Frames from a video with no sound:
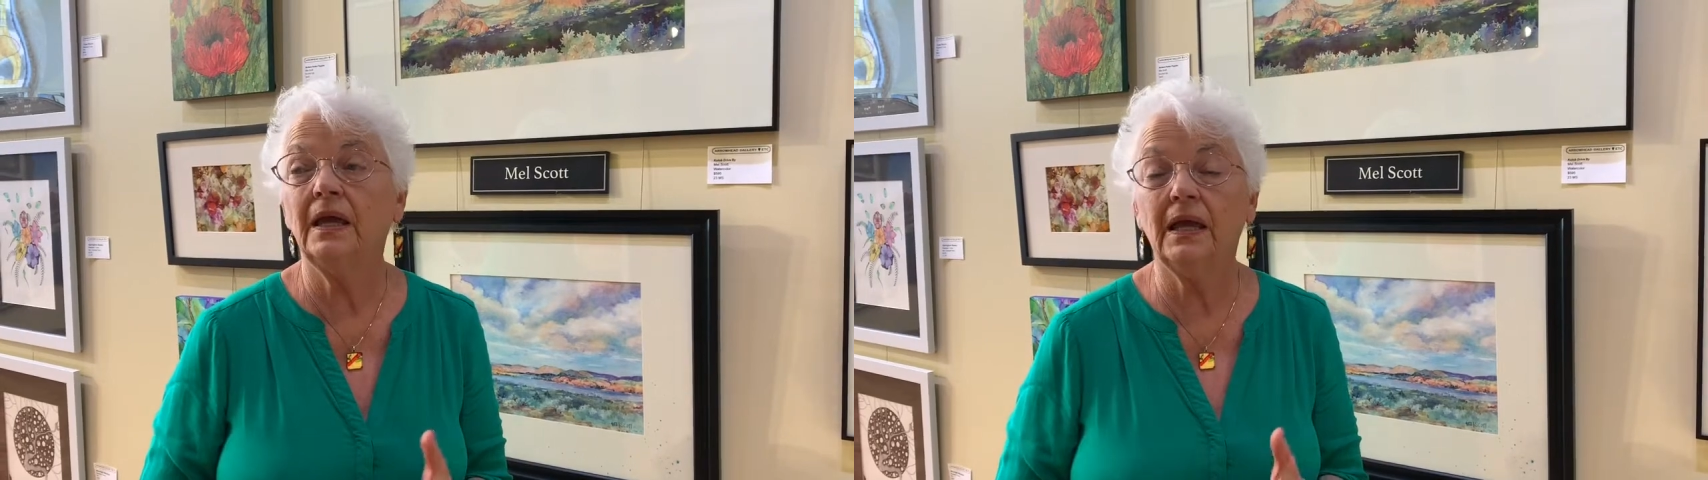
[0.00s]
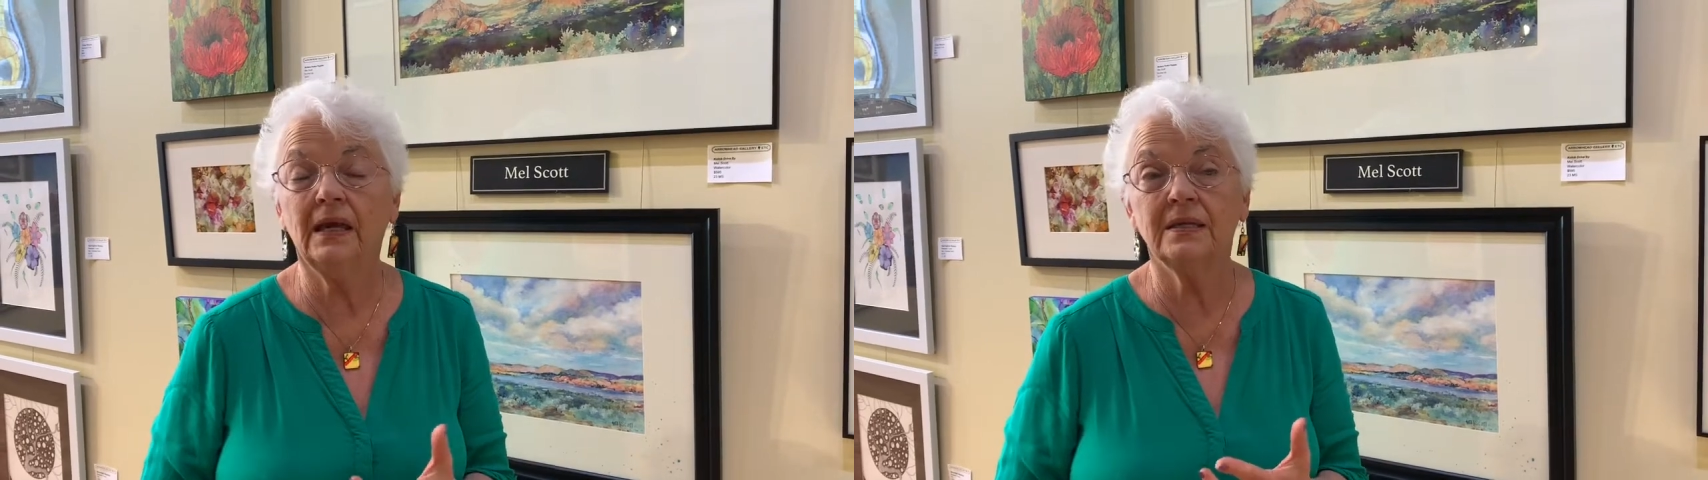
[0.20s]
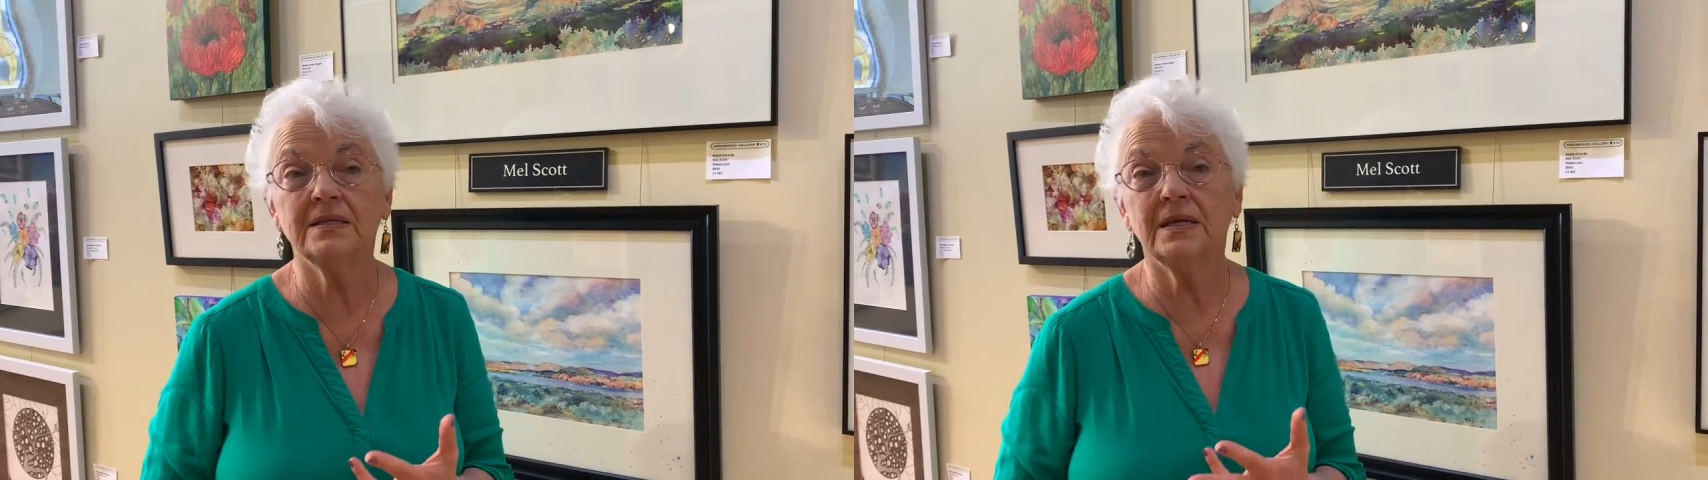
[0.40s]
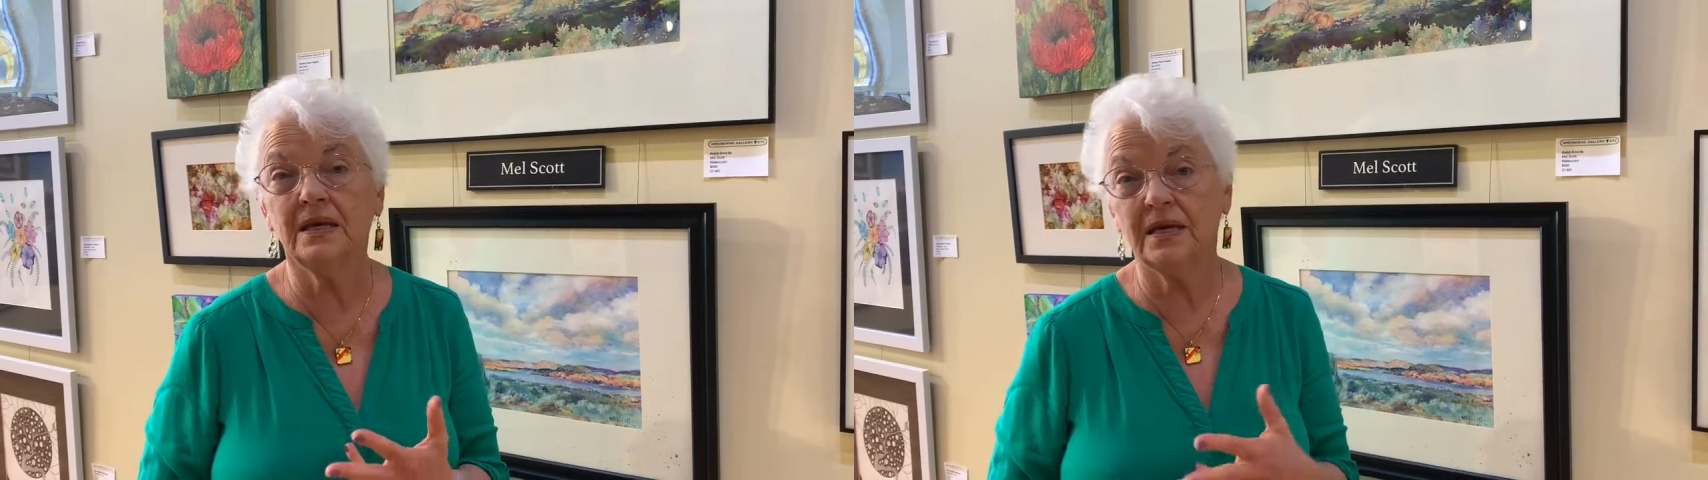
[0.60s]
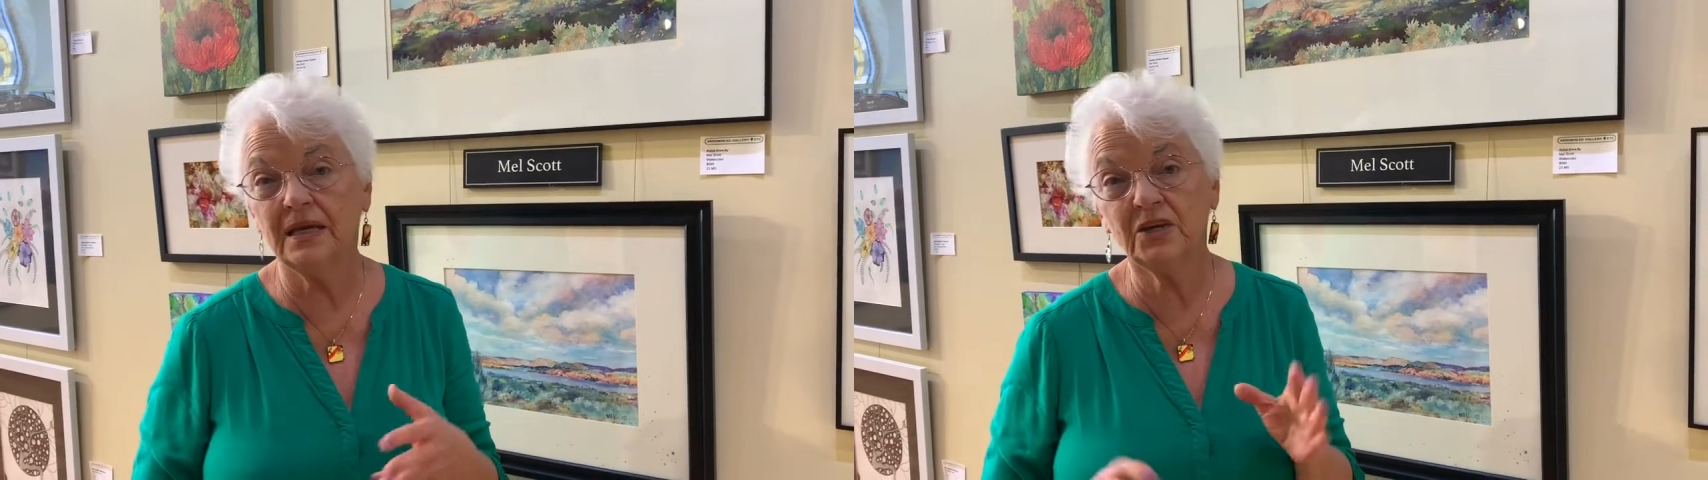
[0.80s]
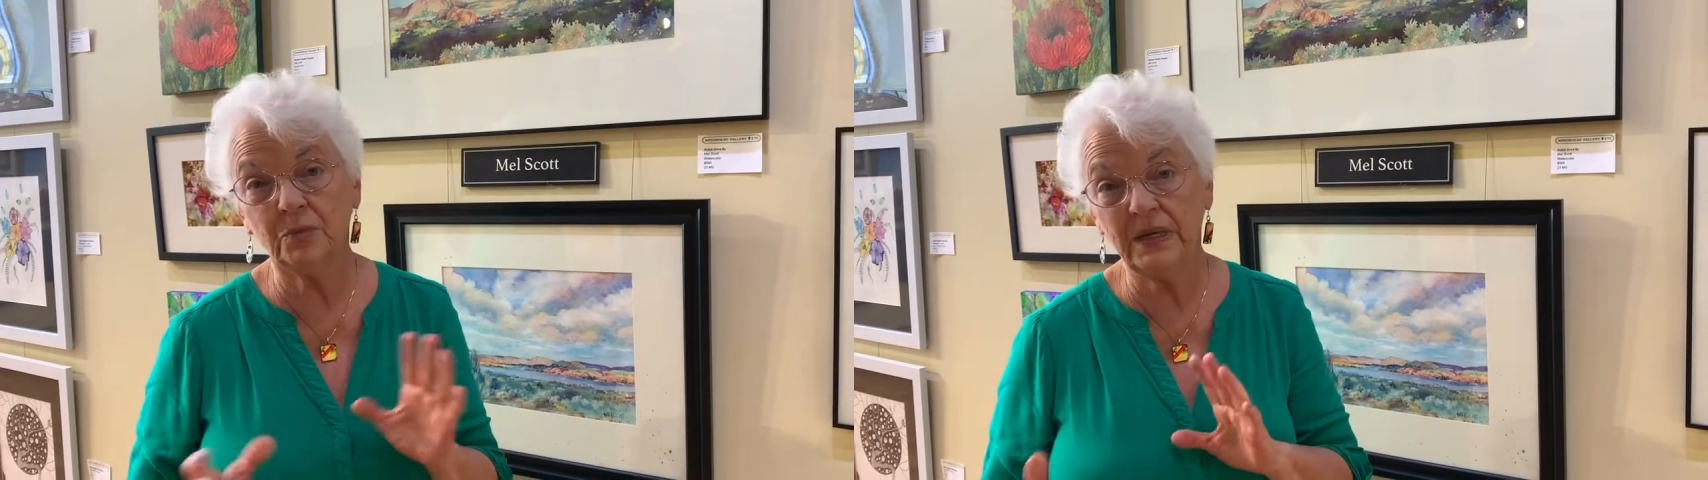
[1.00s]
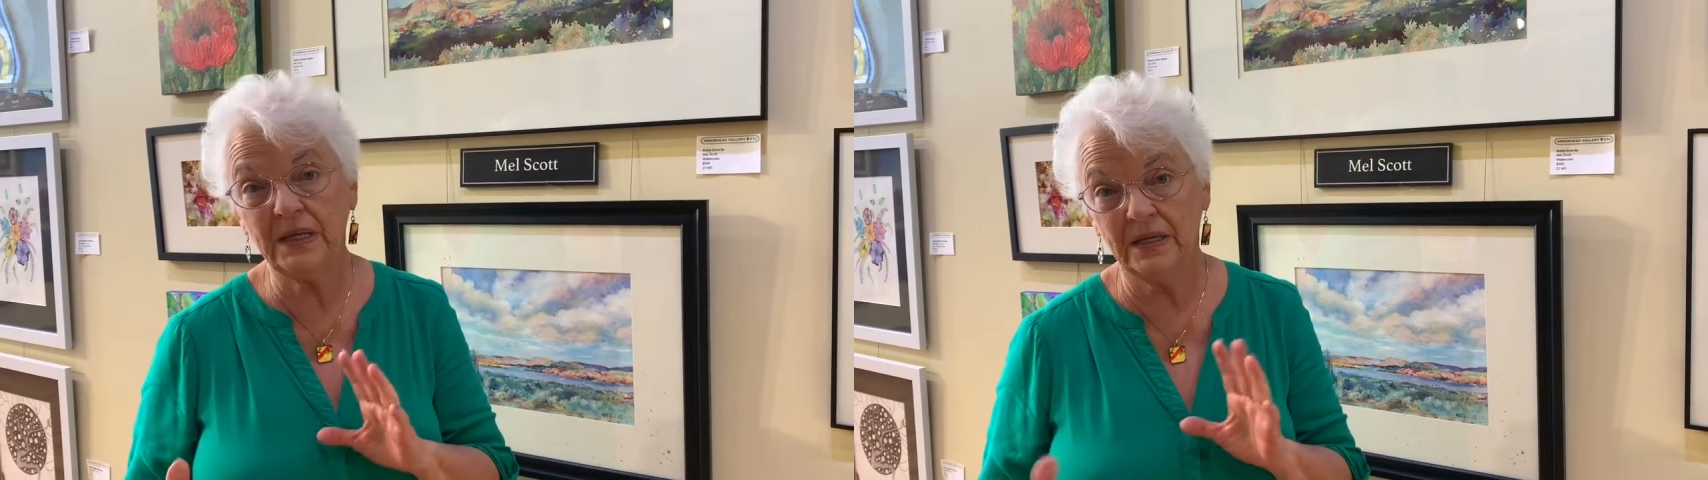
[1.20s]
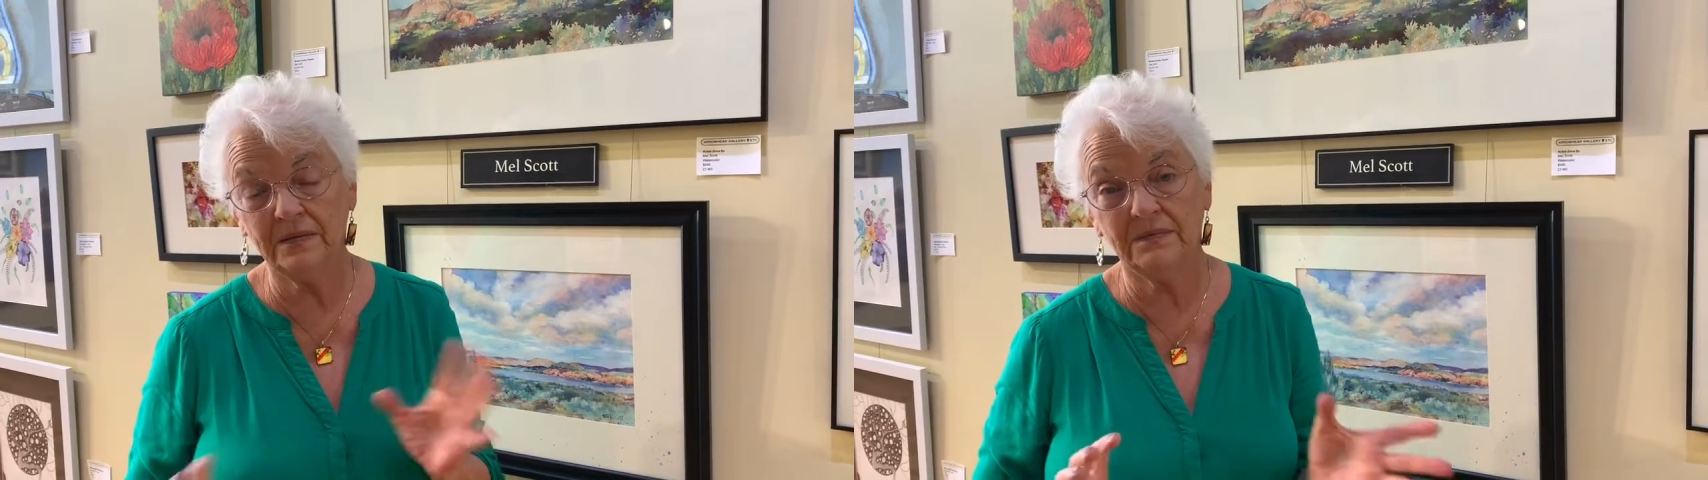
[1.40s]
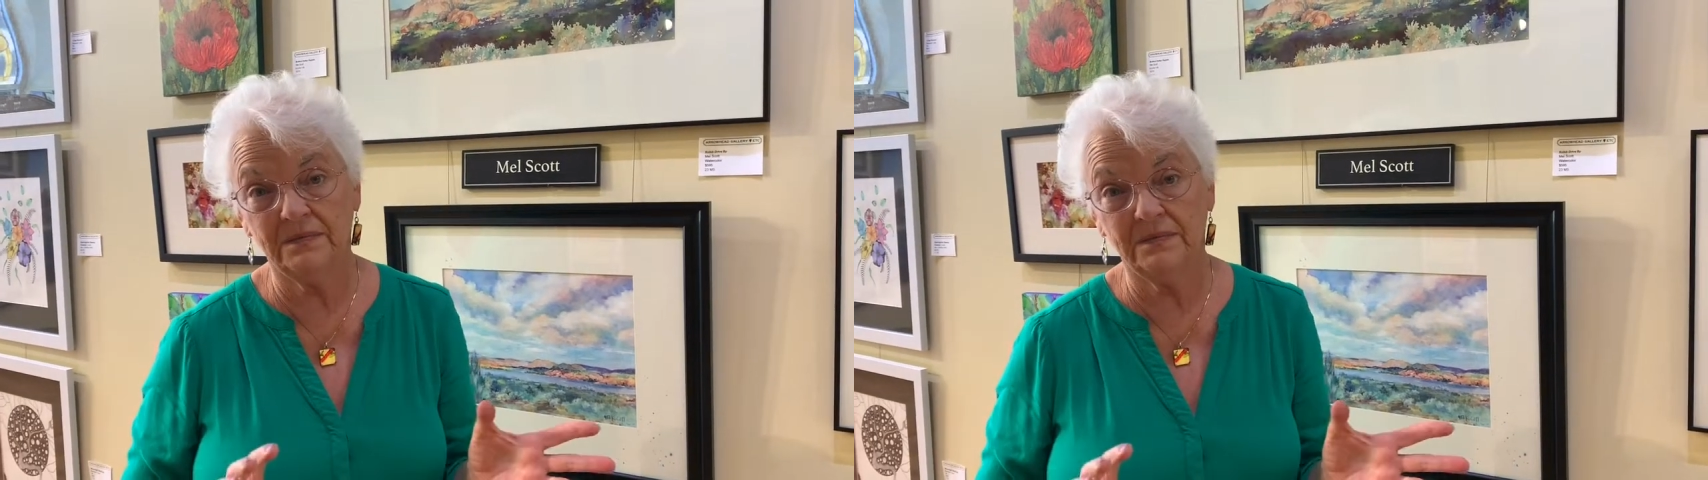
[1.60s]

and uh, intermediate,